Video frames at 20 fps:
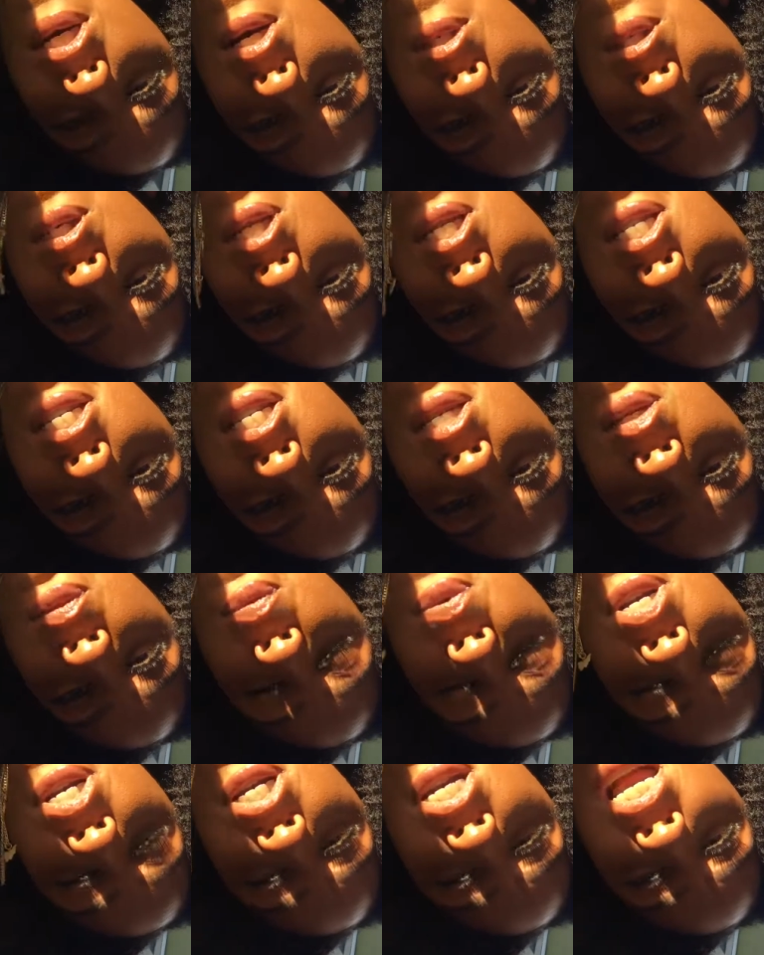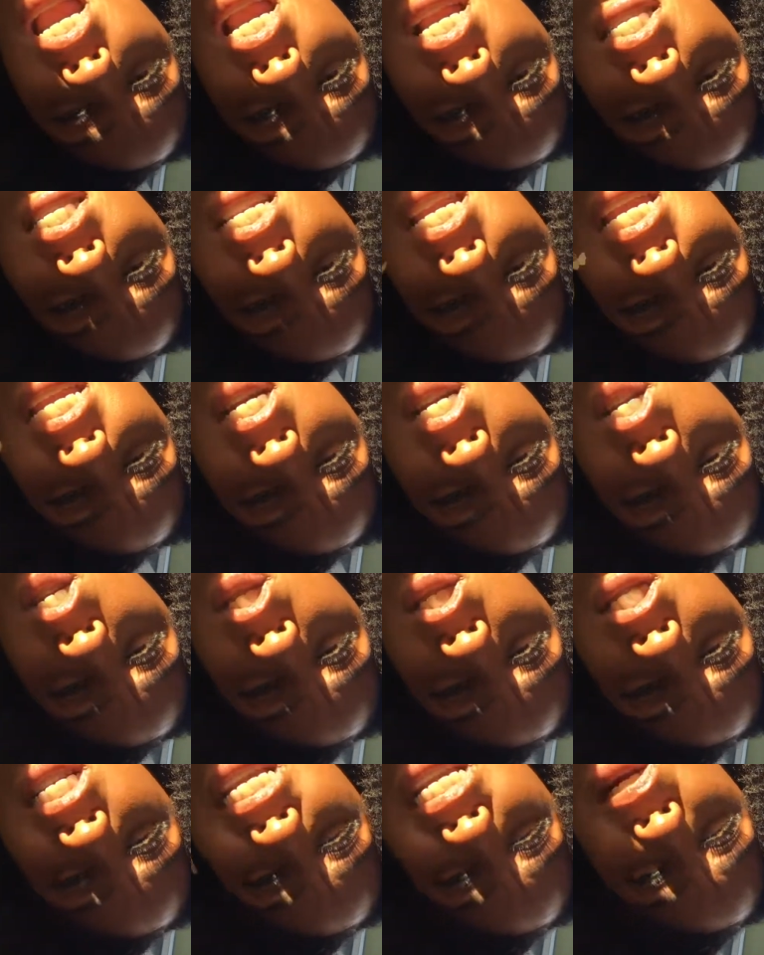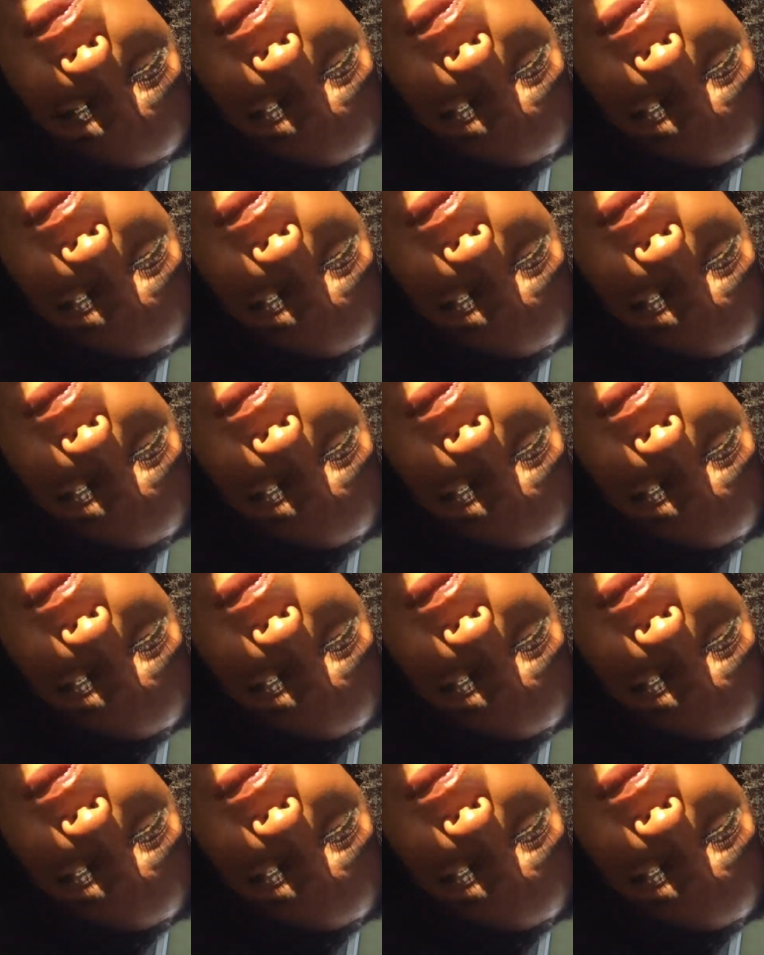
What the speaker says: at really weird ass angles. Like